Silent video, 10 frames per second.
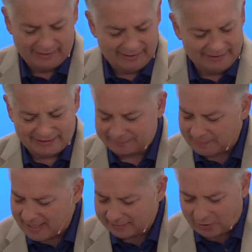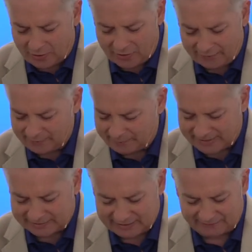and despite all their
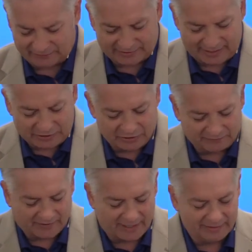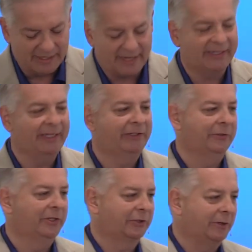best efforts, they couldn't find nothing to
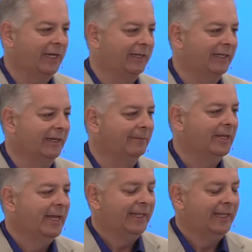discredit him.